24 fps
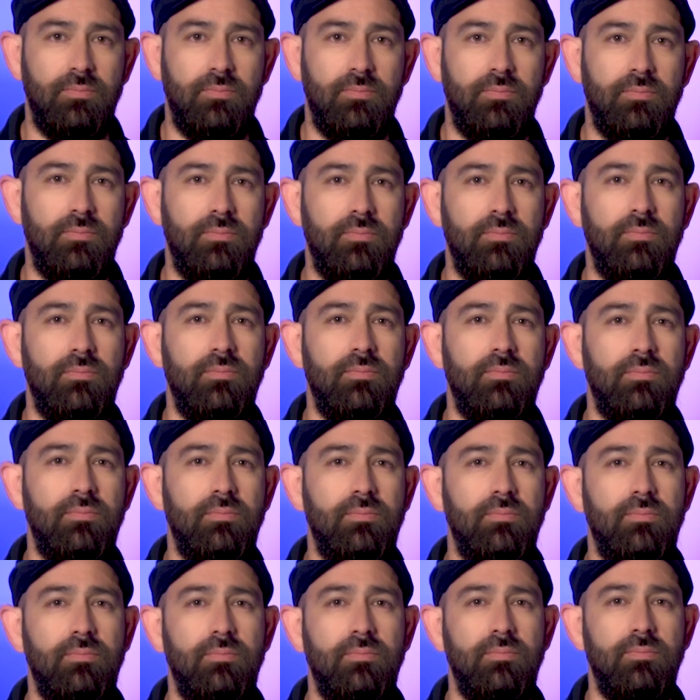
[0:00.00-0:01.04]

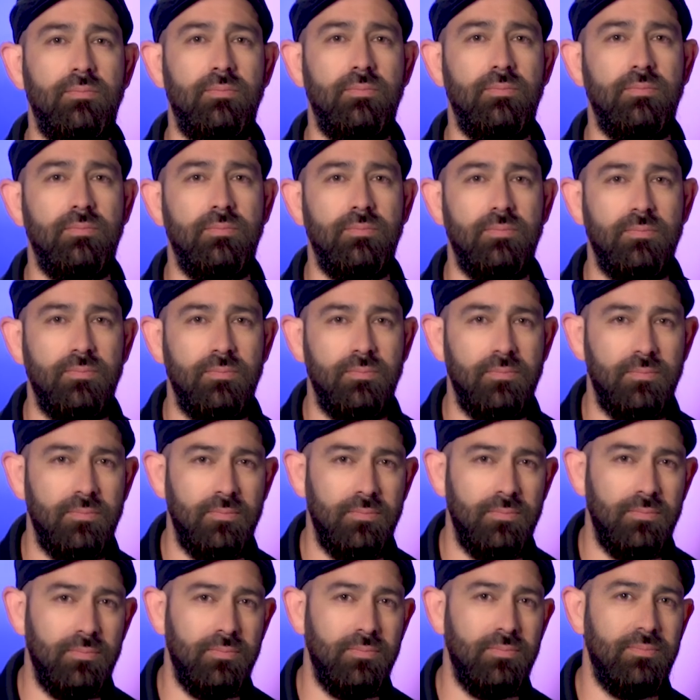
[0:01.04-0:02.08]

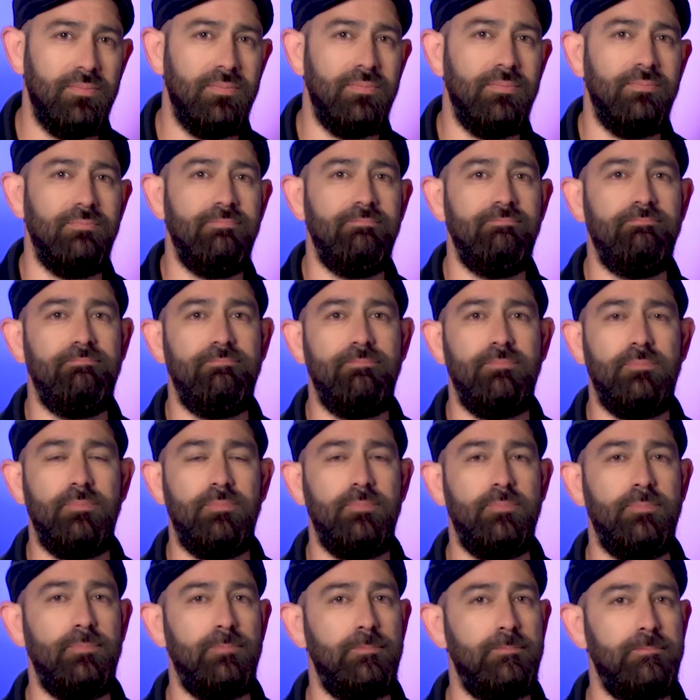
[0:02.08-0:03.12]

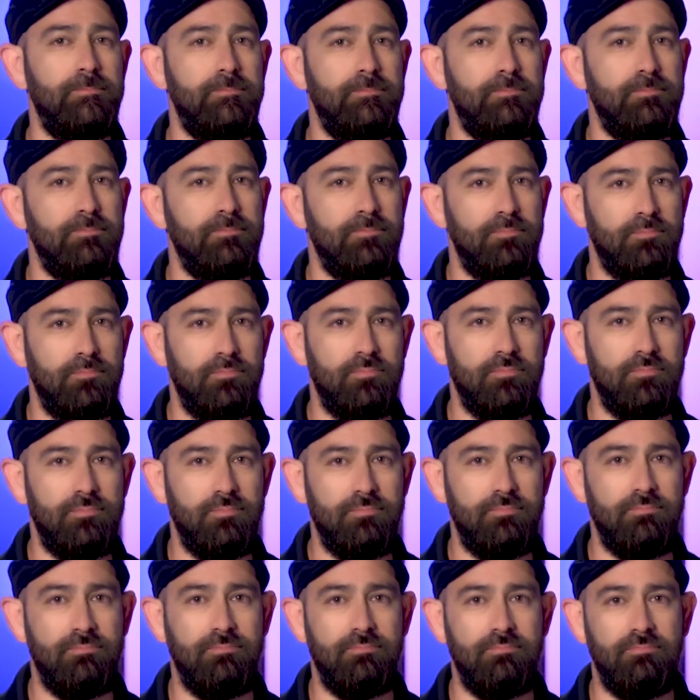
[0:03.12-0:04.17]

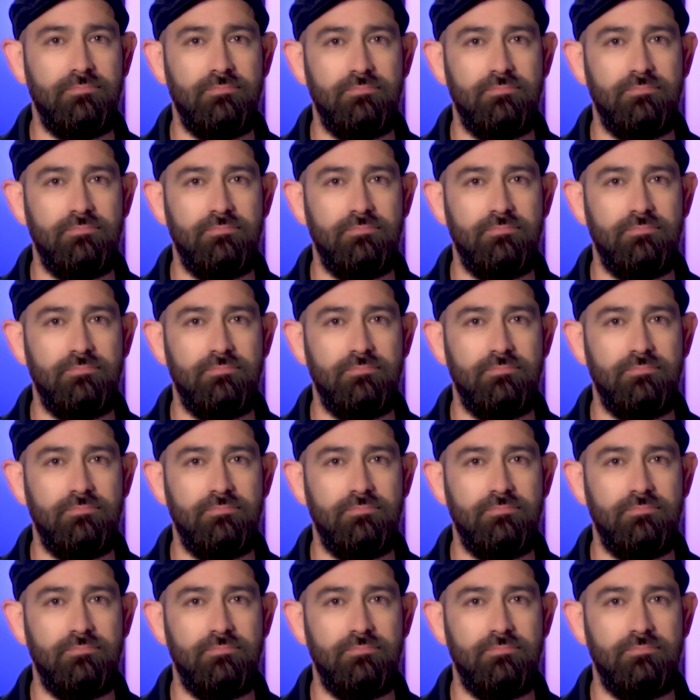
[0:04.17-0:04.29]
No words are spoken by the person on screen.